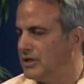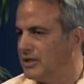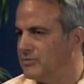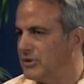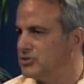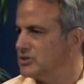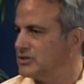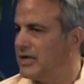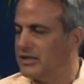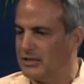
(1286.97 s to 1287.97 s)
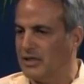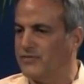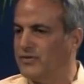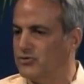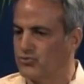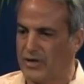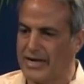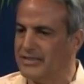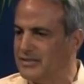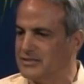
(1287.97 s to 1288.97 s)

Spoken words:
are just starting life and trying